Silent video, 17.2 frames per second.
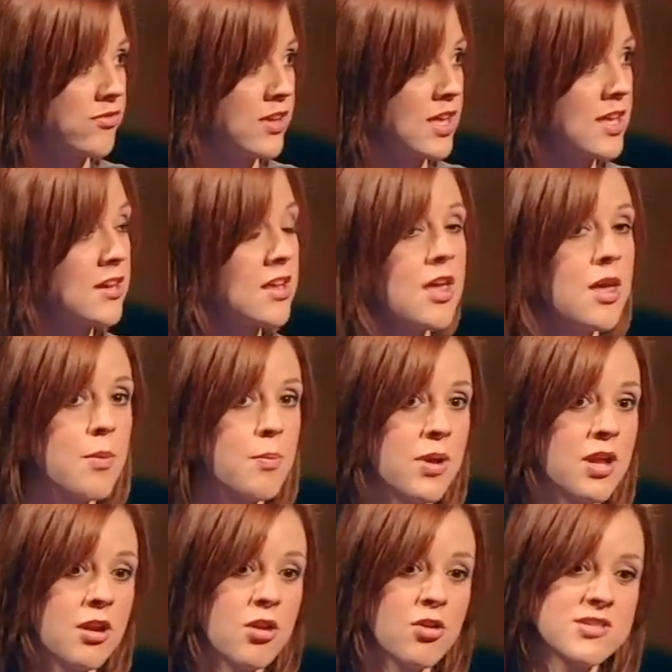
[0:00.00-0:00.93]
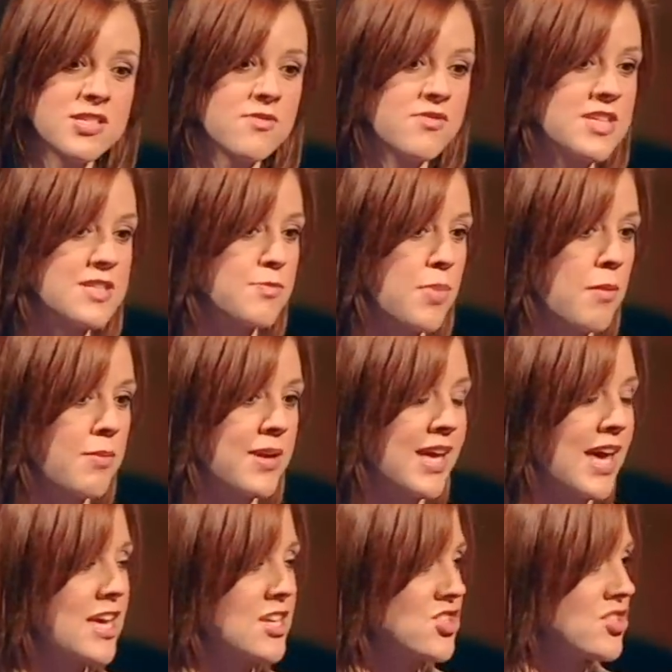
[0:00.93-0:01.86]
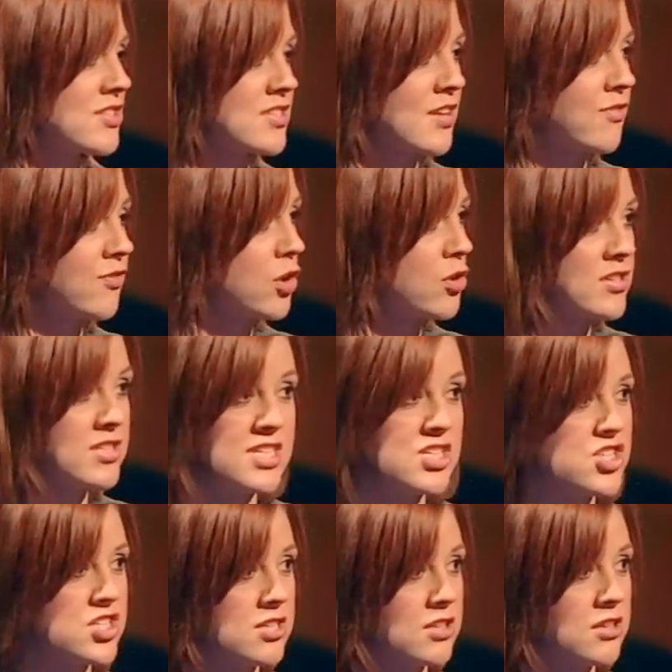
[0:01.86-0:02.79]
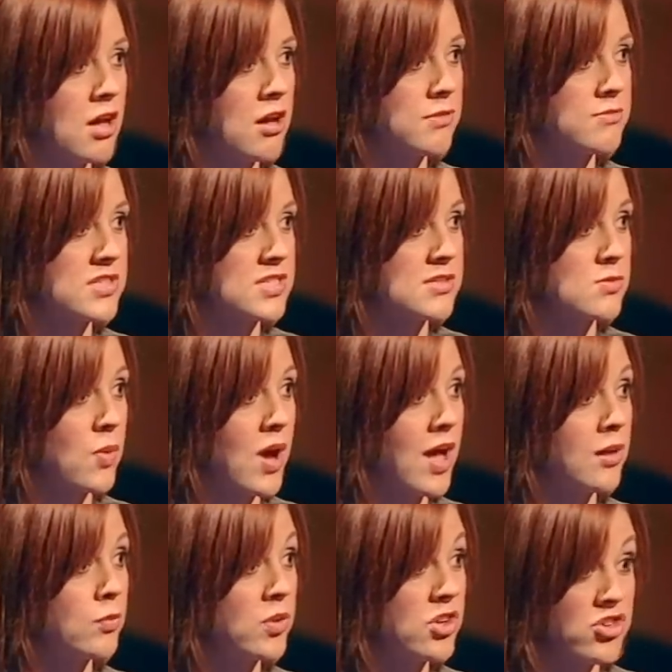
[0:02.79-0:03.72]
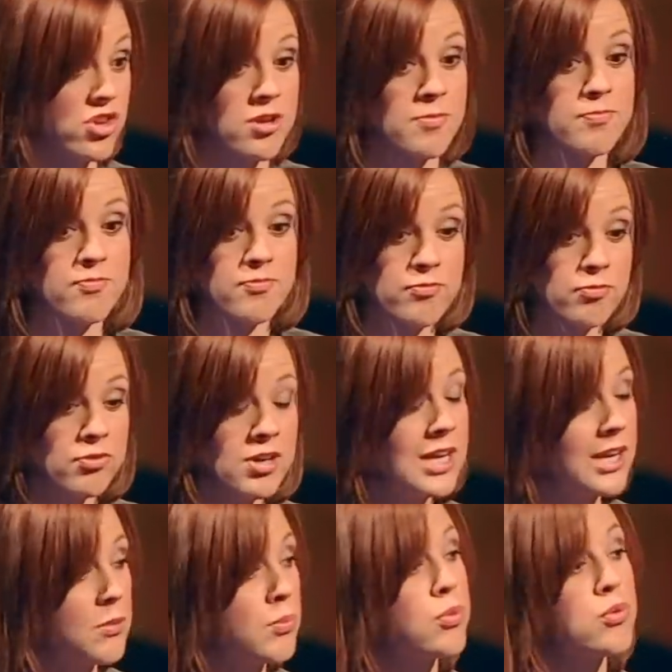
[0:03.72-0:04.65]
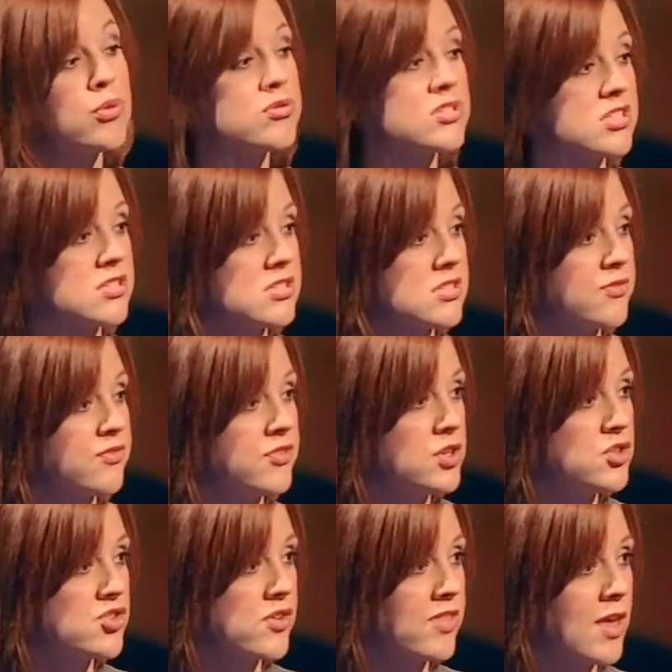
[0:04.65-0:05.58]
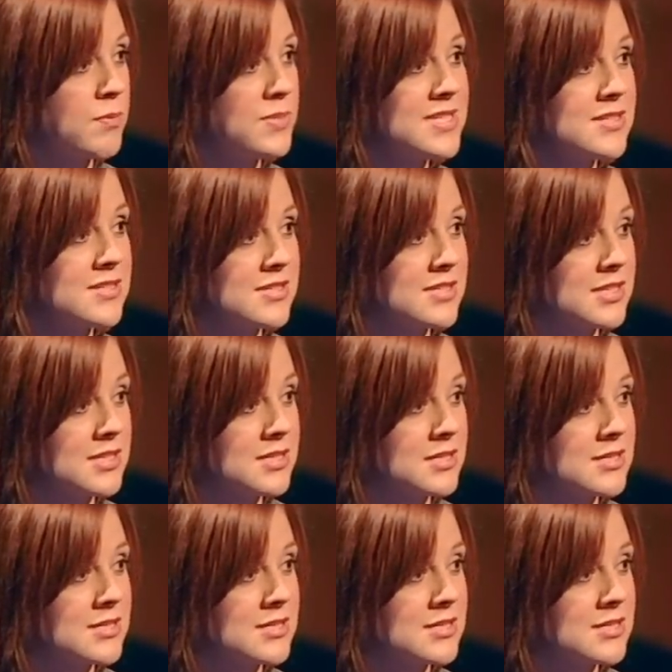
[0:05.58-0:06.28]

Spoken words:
of it. But lots of these publications have got digital arms as well, which are really important to the future of their businesses.